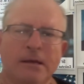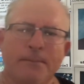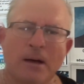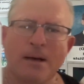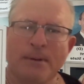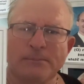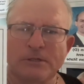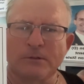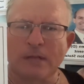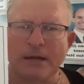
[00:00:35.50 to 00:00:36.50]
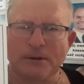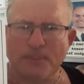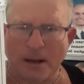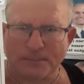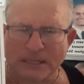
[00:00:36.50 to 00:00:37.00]
Bob, I'm so glad you
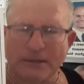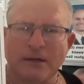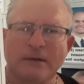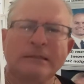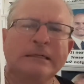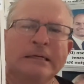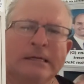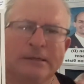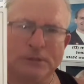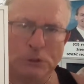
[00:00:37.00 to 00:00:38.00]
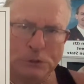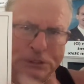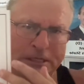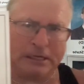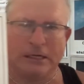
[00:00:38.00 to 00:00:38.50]
popped in here. The new
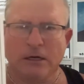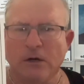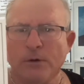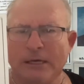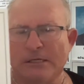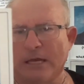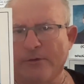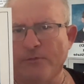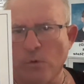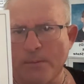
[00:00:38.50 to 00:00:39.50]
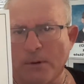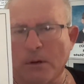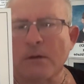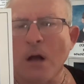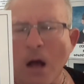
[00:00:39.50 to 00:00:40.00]
CEO, he's a
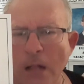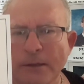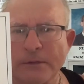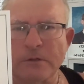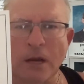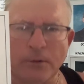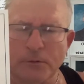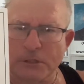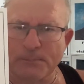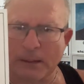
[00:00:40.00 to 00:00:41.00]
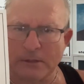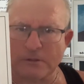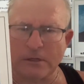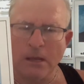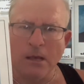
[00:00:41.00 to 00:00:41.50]
former Collins
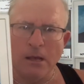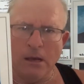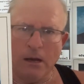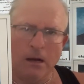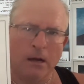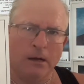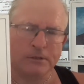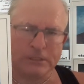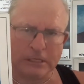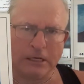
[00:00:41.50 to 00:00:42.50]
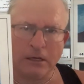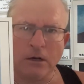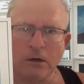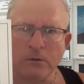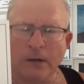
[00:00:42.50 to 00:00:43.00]
Aerospace
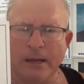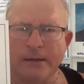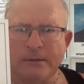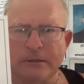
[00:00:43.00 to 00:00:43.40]
CEO, and